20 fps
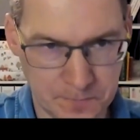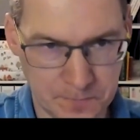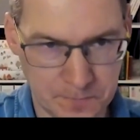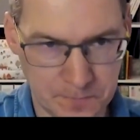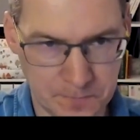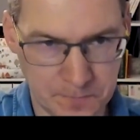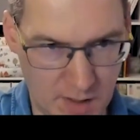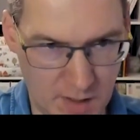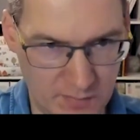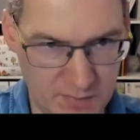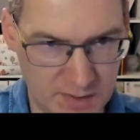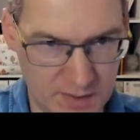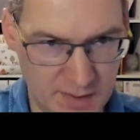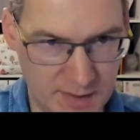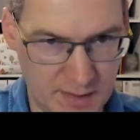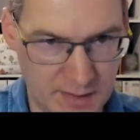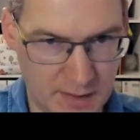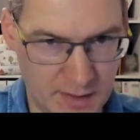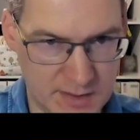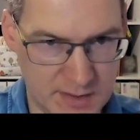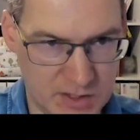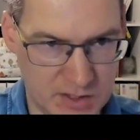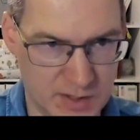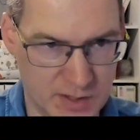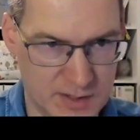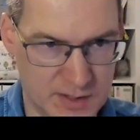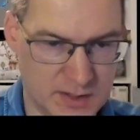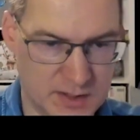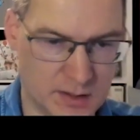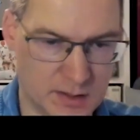And after that, I
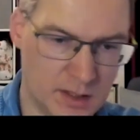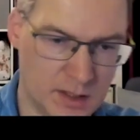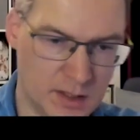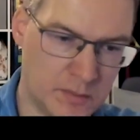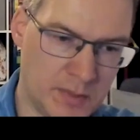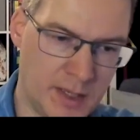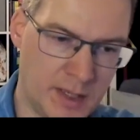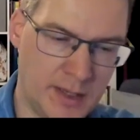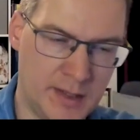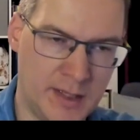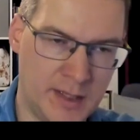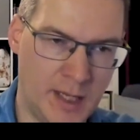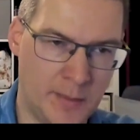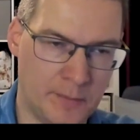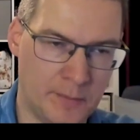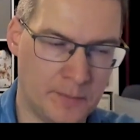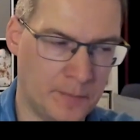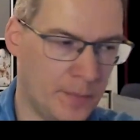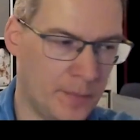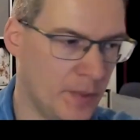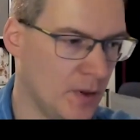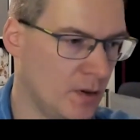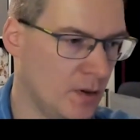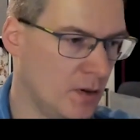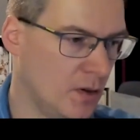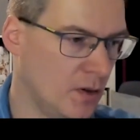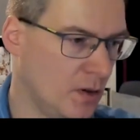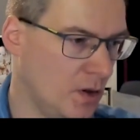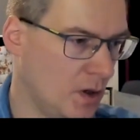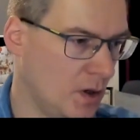just started my AM.
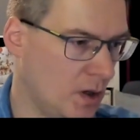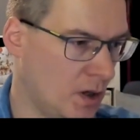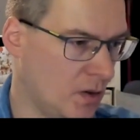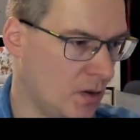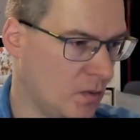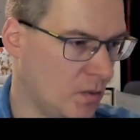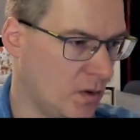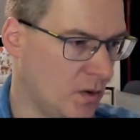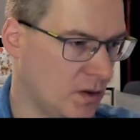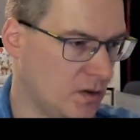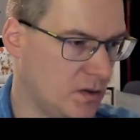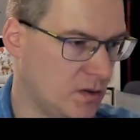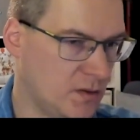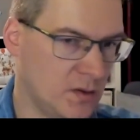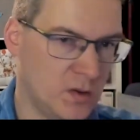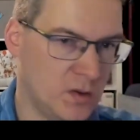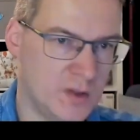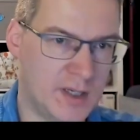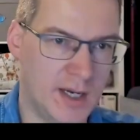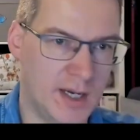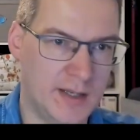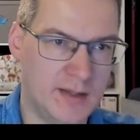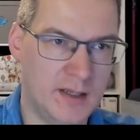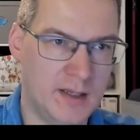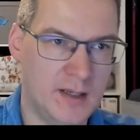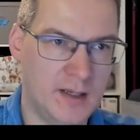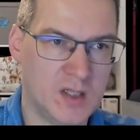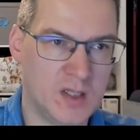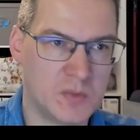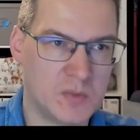And what you get there is